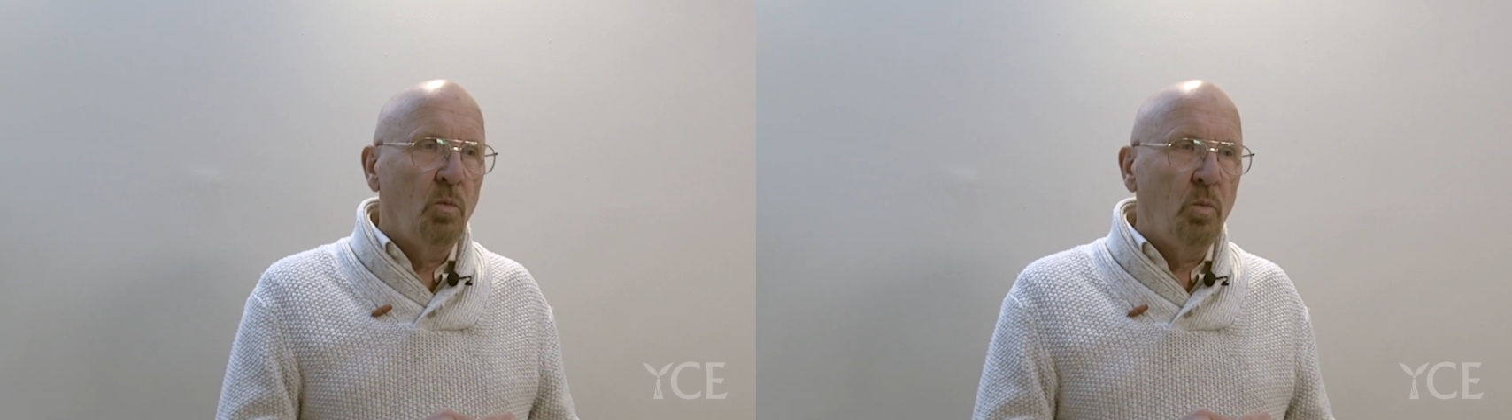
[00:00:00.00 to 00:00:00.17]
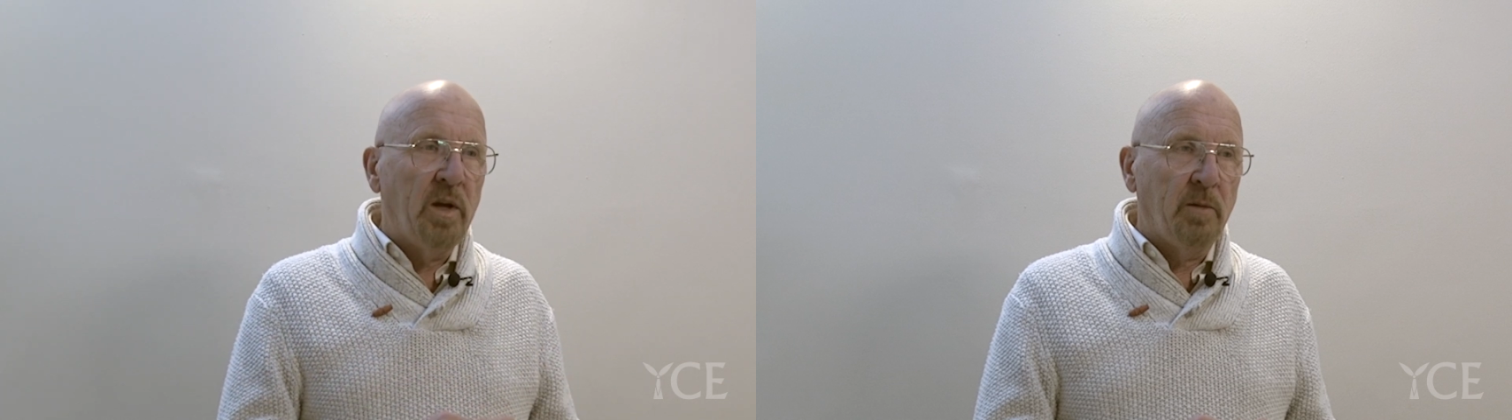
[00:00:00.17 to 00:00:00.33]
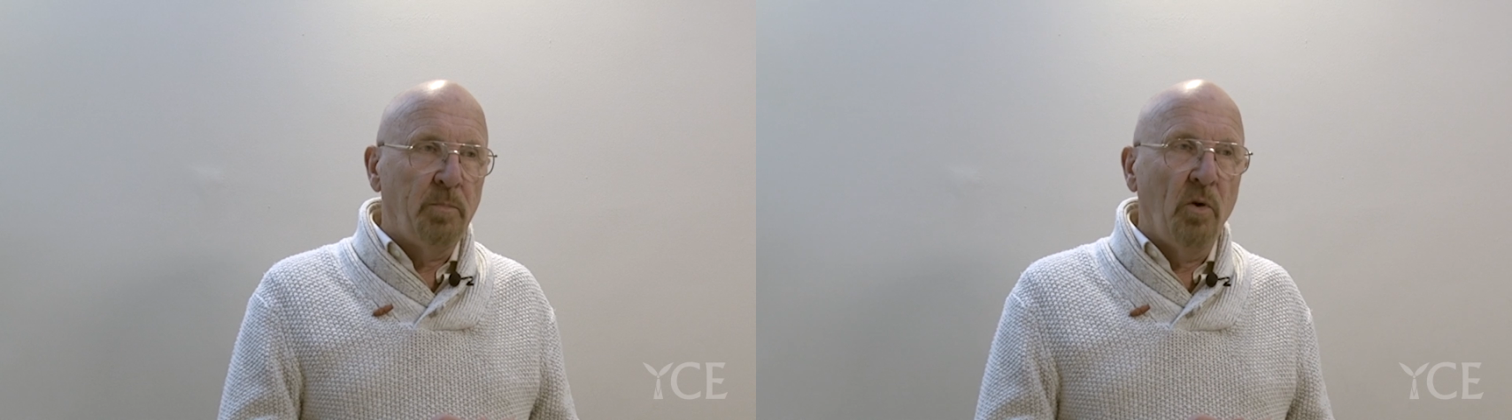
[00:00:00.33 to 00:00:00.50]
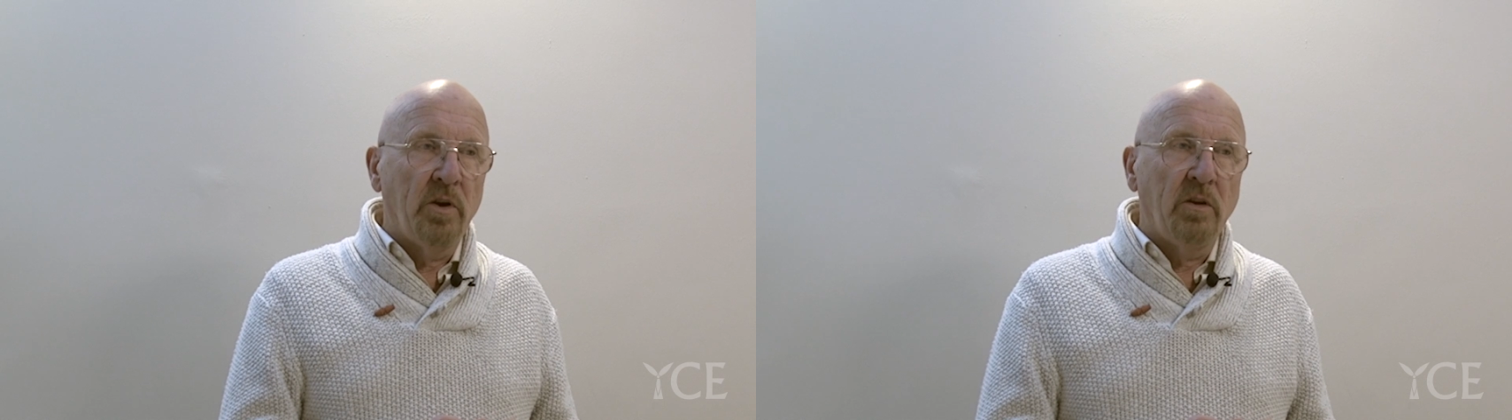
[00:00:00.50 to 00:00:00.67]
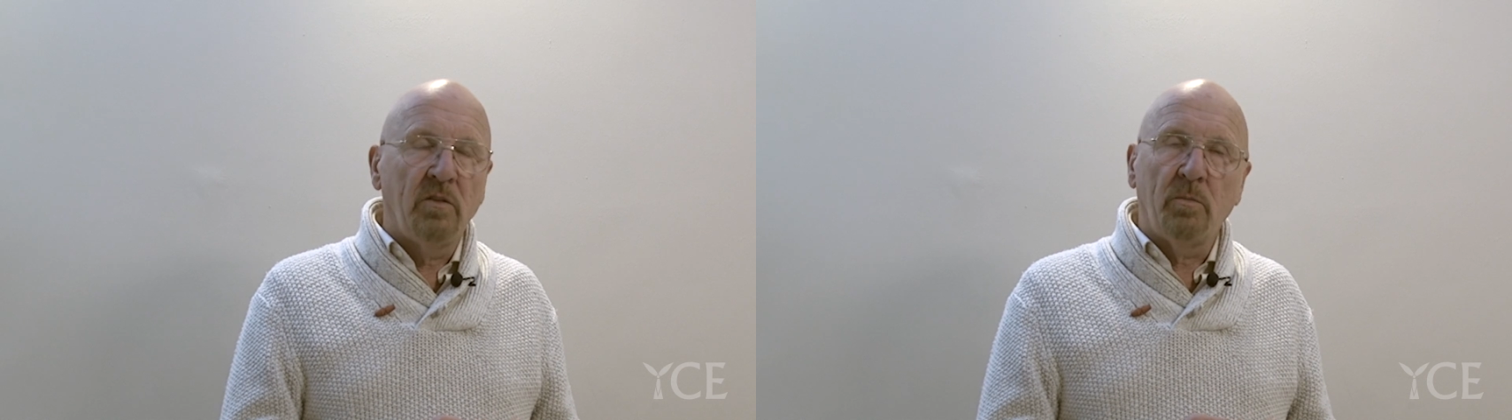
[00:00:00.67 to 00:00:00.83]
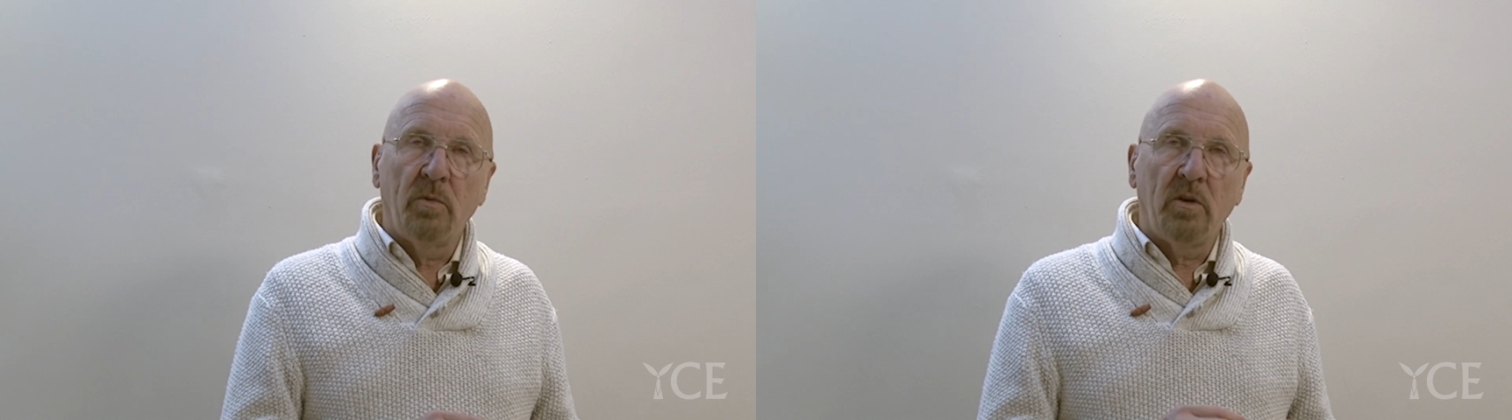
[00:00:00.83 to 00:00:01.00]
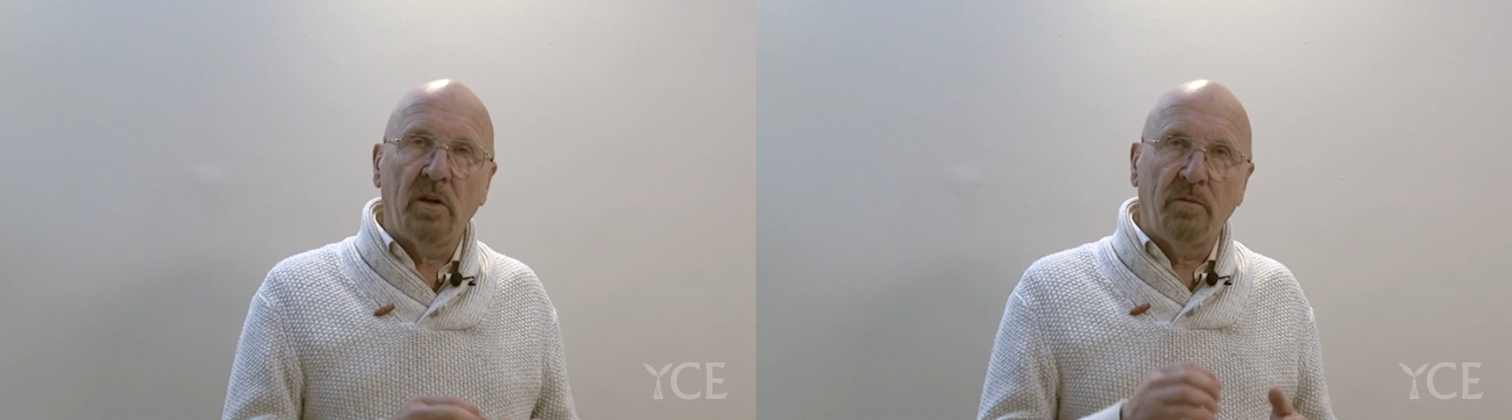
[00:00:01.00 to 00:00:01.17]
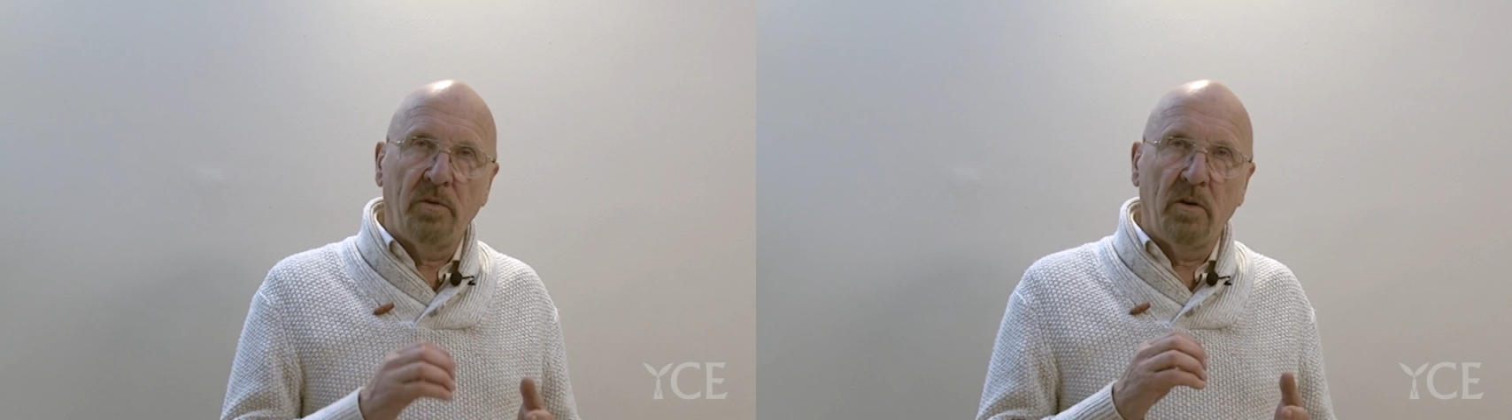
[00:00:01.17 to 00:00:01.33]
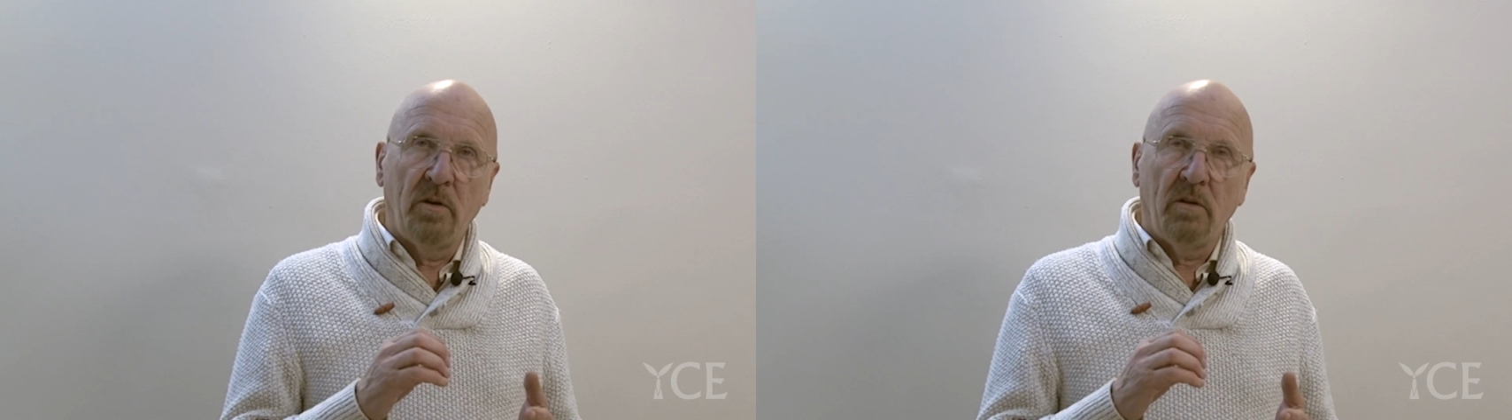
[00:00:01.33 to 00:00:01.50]
weak points. We're looking
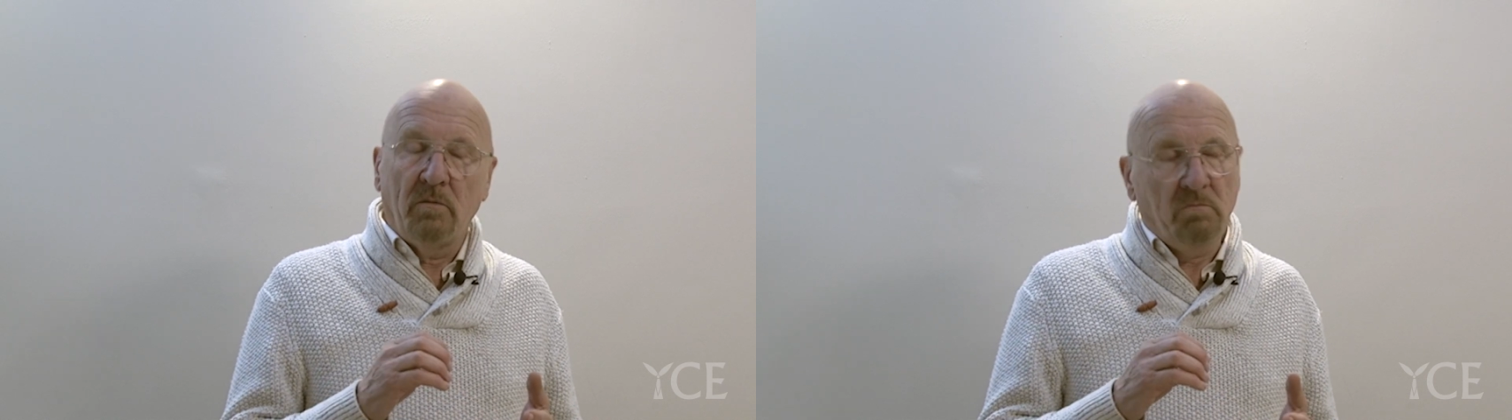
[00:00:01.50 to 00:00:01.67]
for